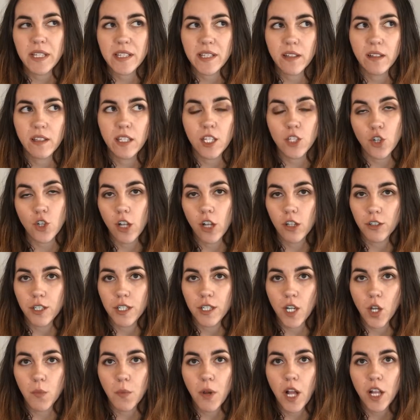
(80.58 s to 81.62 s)
basically $1
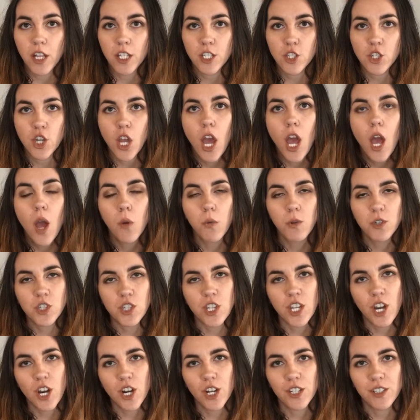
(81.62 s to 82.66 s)
a nail polish,
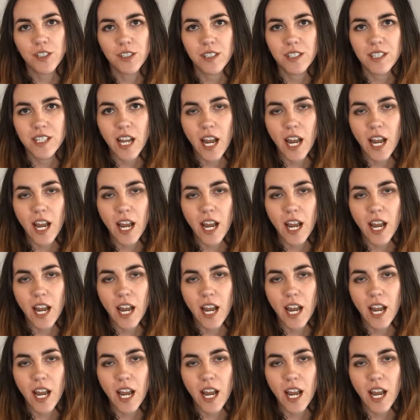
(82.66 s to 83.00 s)
which they are